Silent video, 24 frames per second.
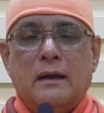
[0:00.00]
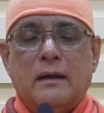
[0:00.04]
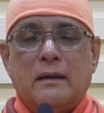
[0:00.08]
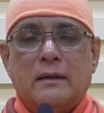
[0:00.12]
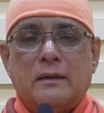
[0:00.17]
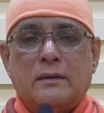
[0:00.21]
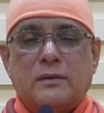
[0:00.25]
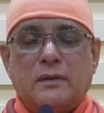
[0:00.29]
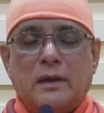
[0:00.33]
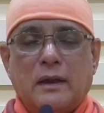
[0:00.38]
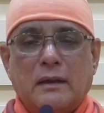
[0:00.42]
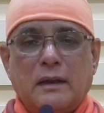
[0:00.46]

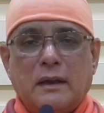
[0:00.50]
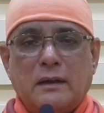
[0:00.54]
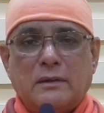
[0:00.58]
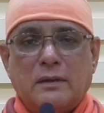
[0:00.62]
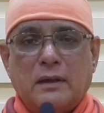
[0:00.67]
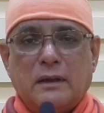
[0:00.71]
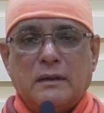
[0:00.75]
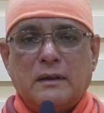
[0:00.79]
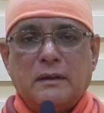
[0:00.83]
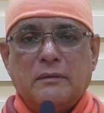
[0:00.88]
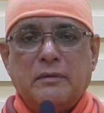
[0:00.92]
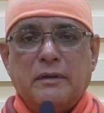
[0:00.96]

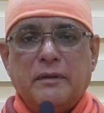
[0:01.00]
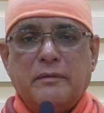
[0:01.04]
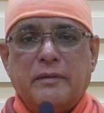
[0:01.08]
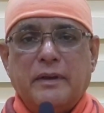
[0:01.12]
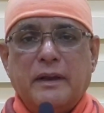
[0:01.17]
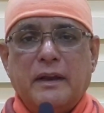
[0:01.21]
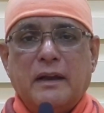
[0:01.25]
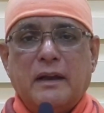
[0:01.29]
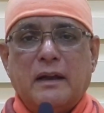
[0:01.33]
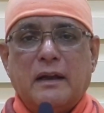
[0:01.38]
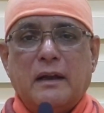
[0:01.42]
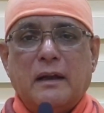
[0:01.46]
sadasad
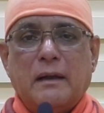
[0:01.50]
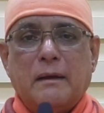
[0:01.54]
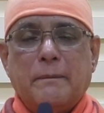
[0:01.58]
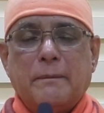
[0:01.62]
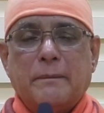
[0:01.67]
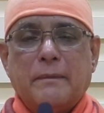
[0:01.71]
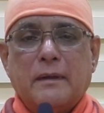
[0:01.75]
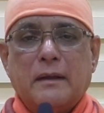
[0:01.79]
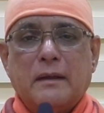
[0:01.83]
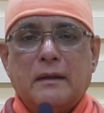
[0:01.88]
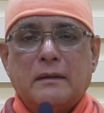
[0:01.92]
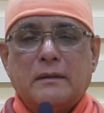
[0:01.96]
viveka,
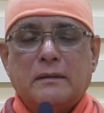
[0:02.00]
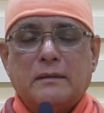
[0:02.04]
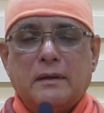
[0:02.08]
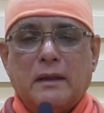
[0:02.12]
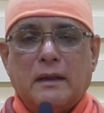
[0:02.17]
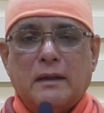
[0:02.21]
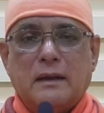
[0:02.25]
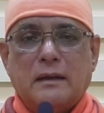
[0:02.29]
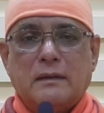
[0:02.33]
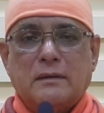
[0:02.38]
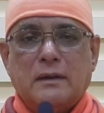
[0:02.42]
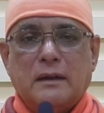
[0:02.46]

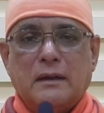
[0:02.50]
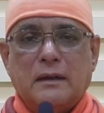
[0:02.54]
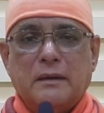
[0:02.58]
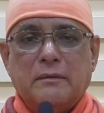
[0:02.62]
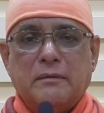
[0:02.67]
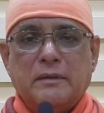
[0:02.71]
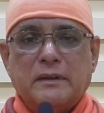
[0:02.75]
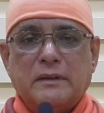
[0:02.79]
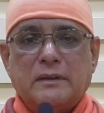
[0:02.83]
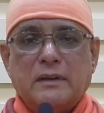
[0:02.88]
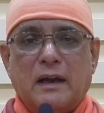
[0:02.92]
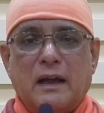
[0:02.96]
sadasad
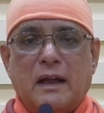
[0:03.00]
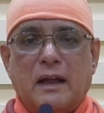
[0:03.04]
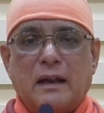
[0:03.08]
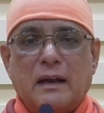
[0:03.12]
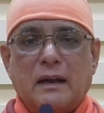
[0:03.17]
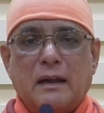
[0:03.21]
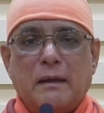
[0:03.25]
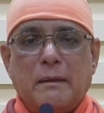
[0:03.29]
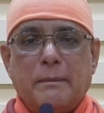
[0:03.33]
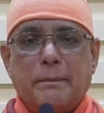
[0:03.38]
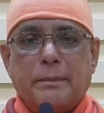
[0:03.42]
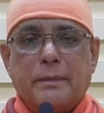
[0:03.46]

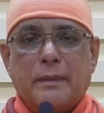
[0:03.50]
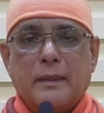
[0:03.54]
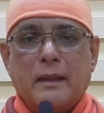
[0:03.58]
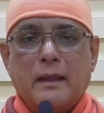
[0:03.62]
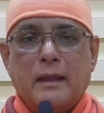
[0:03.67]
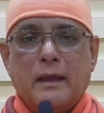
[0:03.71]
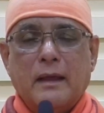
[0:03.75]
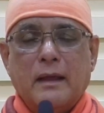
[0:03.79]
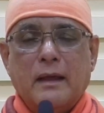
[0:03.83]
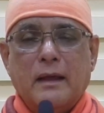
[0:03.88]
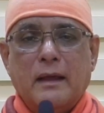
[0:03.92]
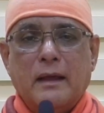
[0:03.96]
vichara,
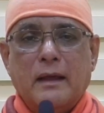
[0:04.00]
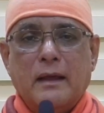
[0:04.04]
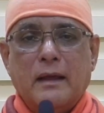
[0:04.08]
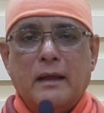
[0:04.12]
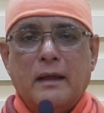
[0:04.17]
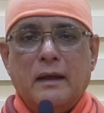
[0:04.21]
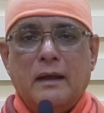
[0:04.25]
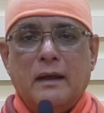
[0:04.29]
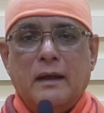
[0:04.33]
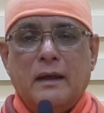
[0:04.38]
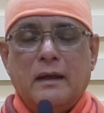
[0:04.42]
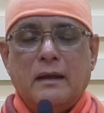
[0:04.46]

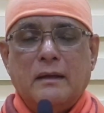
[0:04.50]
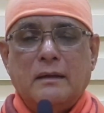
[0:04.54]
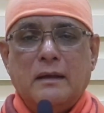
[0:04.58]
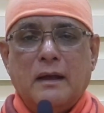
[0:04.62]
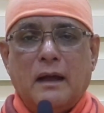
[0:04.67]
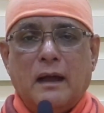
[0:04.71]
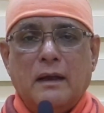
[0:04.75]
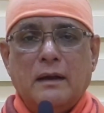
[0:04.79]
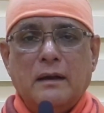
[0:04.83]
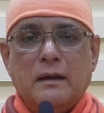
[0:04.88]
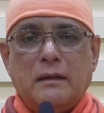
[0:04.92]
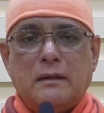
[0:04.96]
the
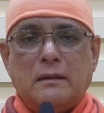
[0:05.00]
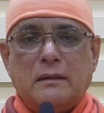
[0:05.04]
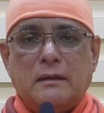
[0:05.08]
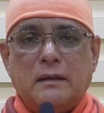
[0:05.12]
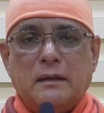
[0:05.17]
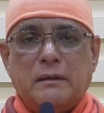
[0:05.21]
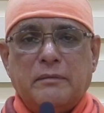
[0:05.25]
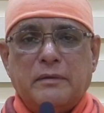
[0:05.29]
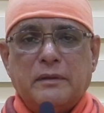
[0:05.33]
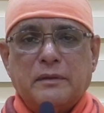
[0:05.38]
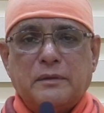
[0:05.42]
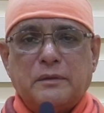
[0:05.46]
anitya
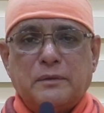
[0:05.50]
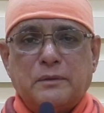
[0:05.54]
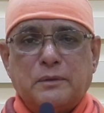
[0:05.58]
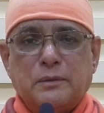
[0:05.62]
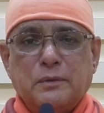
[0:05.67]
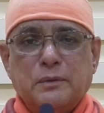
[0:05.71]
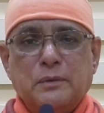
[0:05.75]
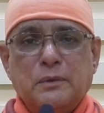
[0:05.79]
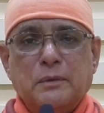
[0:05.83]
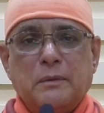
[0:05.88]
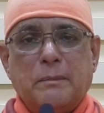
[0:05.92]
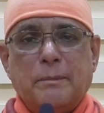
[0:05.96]

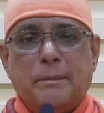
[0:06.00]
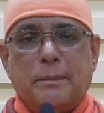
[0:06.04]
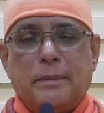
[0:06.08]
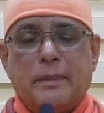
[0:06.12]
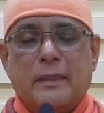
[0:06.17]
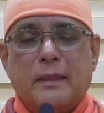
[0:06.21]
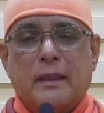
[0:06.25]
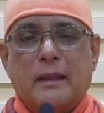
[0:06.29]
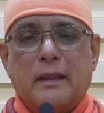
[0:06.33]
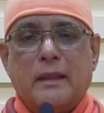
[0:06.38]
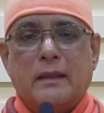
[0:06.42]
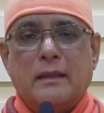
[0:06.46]
vastu,
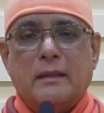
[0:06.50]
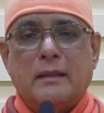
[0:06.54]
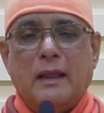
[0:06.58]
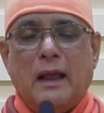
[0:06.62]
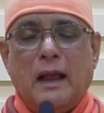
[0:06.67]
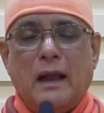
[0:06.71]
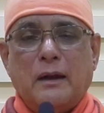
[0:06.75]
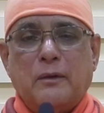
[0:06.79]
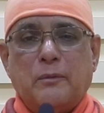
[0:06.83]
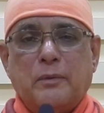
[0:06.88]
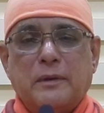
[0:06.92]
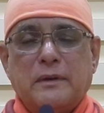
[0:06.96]

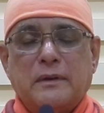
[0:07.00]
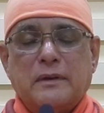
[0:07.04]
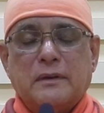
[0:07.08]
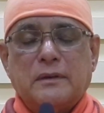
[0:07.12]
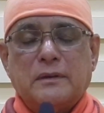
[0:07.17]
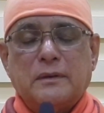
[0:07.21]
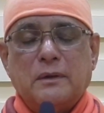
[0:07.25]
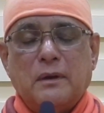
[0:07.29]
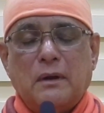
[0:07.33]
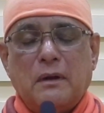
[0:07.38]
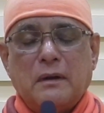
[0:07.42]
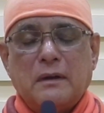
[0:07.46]
that which is
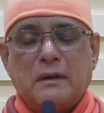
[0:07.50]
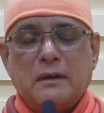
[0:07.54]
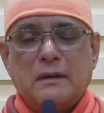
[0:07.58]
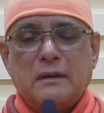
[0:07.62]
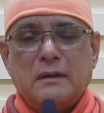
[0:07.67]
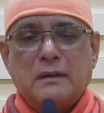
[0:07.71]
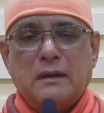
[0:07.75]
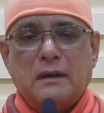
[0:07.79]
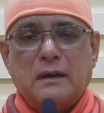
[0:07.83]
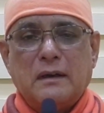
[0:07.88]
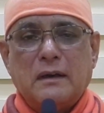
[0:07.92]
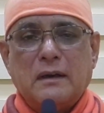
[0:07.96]
not
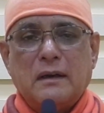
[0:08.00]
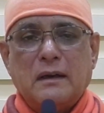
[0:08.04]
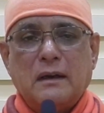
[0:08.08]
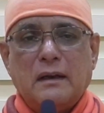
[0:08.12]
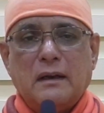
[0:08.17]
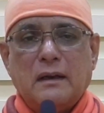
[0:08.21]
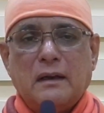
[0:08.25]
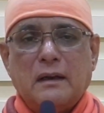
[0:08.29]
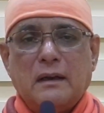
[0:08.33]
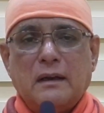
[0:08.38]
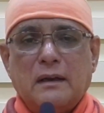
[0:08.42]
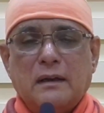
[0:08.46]
eternal,
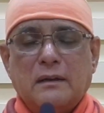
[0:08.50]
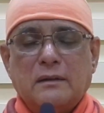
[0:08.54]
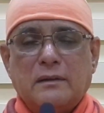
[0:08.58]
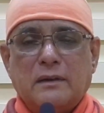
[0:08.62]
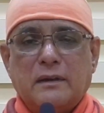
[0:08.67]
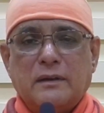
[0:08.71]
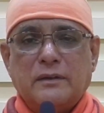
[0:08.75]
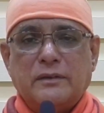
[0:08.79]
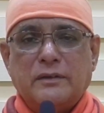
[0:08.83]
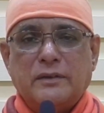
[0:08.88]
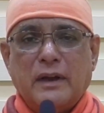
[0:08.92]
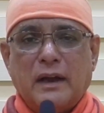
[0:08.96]
is
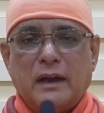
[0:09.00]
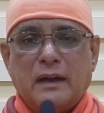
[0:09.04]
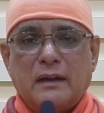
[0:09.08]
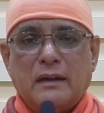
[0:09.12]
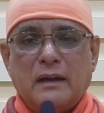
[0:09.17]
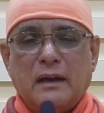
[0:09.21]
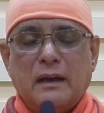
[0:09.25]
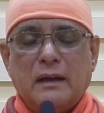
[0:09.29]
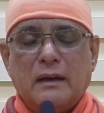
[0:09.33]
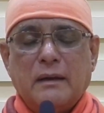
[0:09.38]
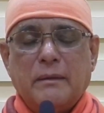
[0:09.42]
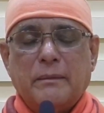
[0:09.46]

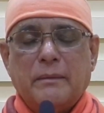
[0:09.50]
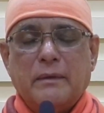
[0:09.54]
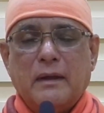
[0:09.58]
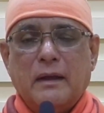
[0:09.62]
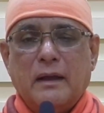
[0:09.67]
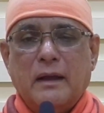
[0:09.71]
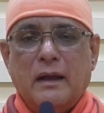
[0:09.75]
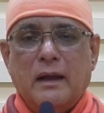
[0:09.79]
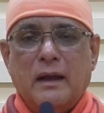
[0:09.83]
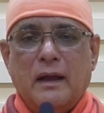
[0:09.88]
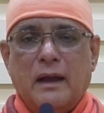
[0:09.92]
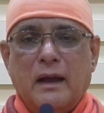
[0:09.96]
rejected,
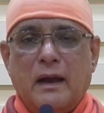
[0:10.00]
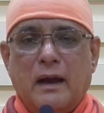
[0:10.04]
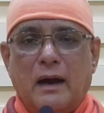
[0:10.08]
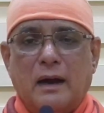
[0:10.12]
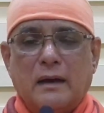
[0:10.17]
and